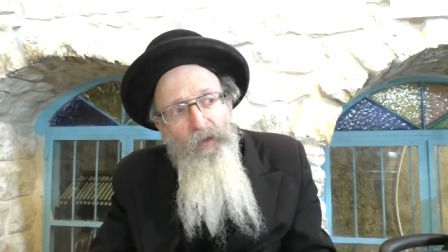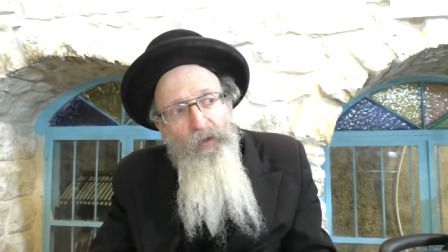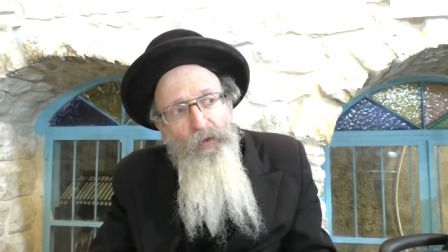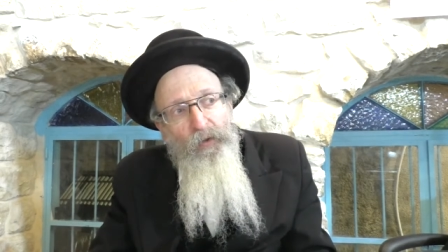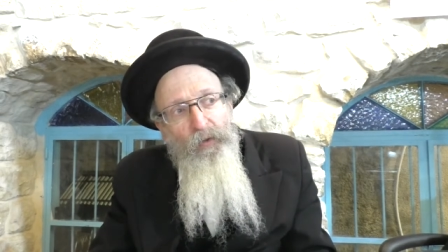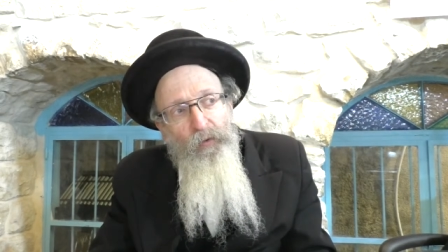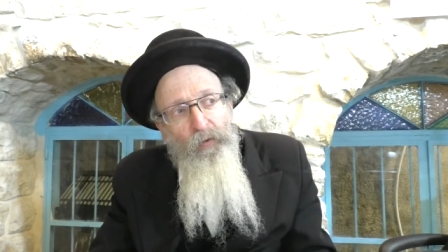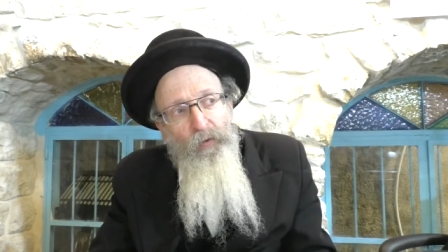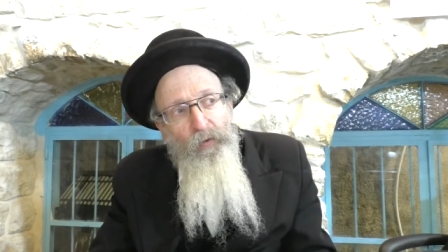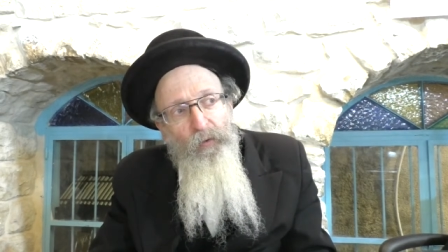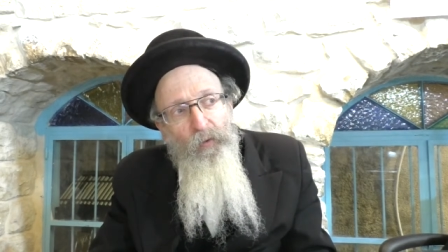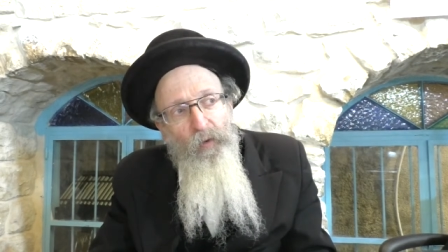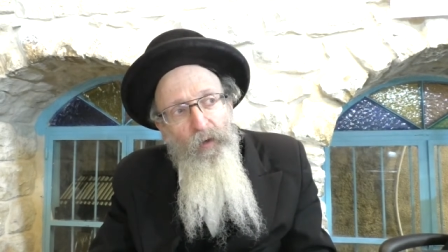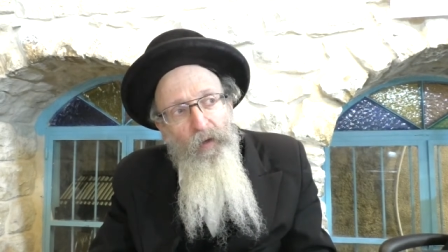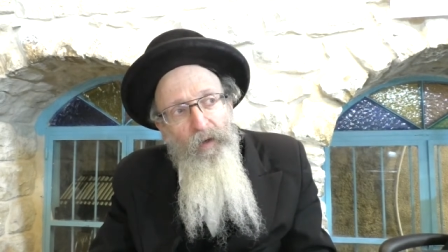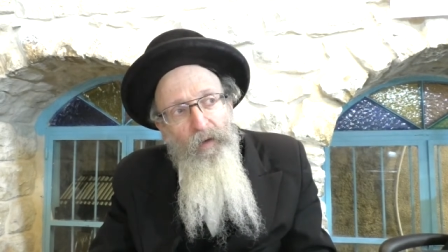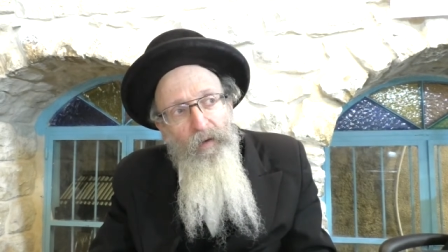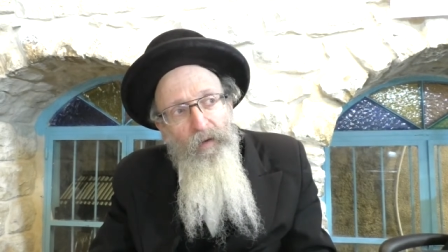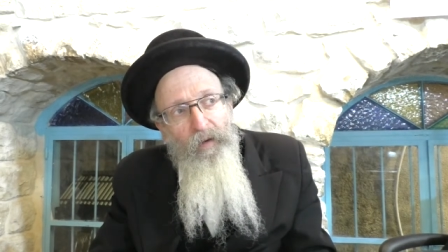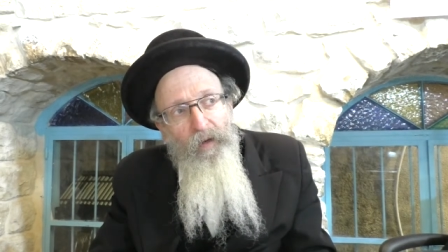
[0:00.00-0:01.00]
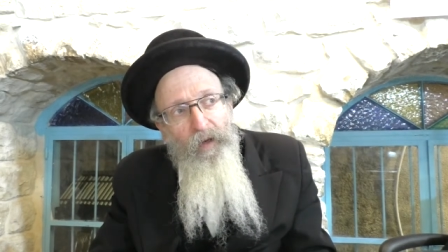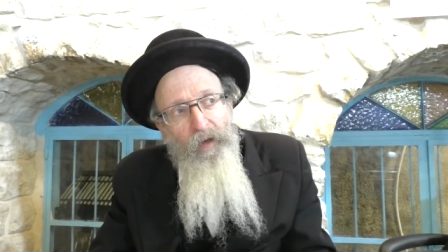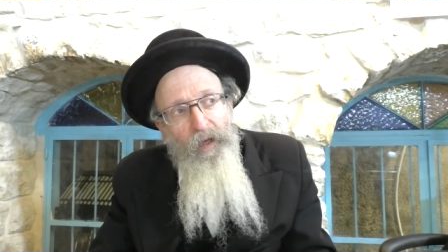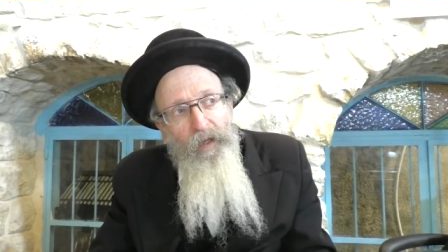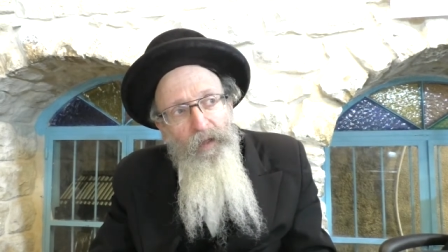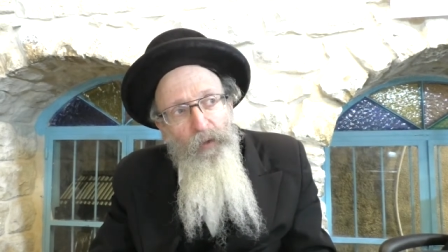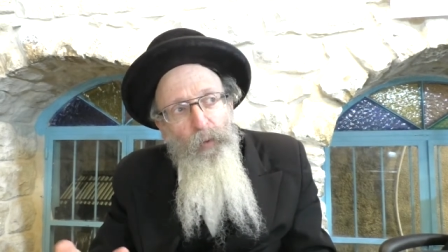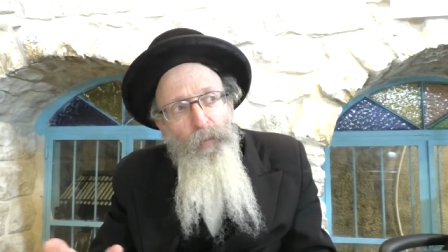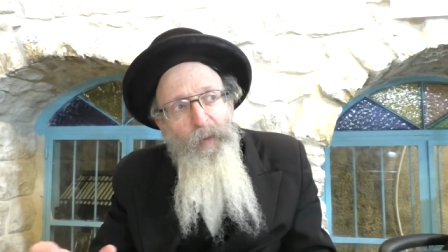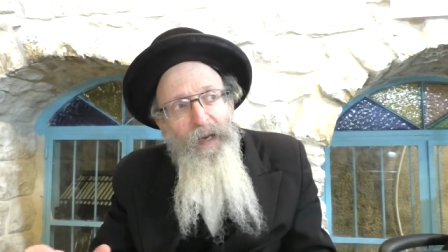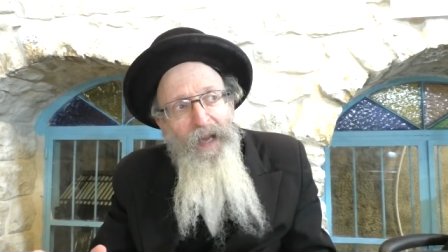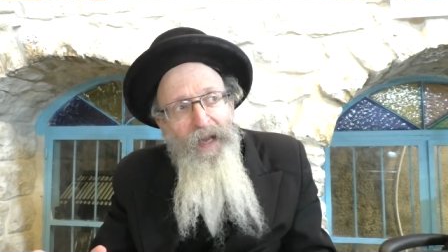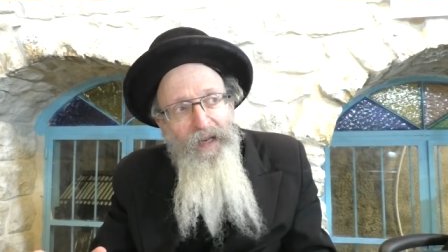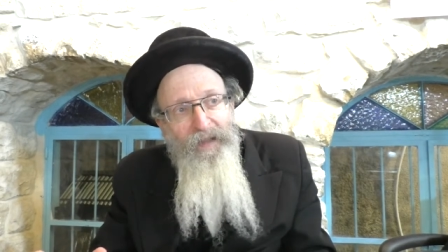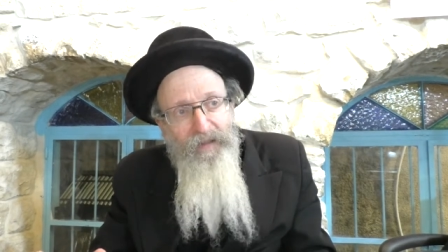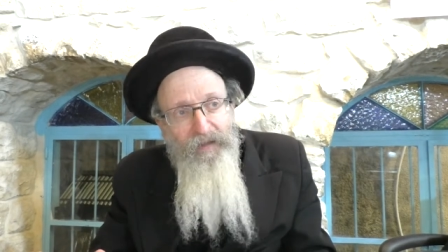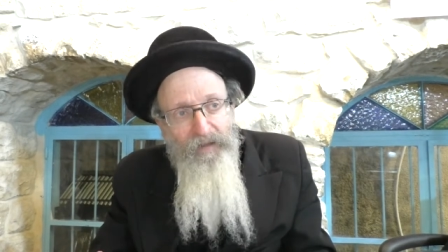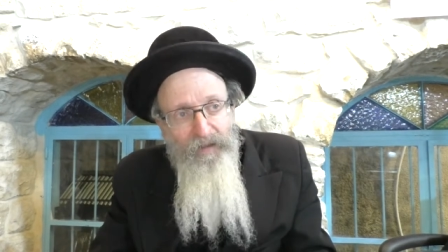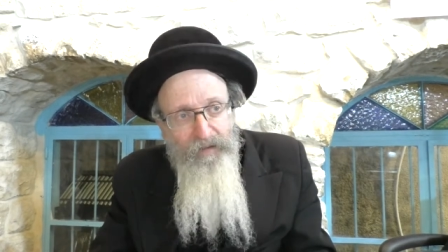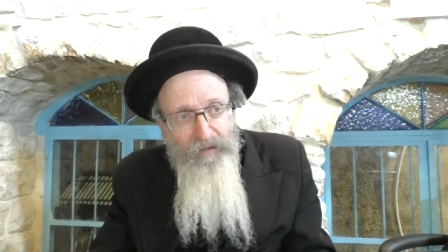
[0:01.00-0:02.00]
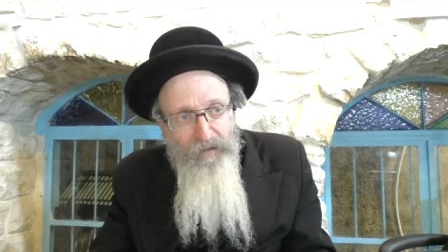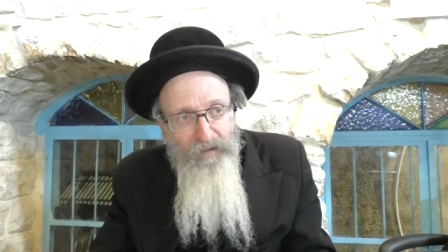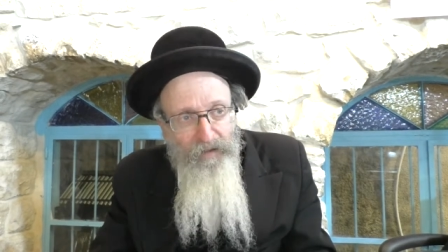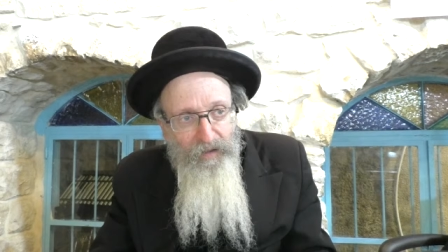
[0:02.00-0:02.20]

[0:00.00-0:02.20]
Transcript: to illuminate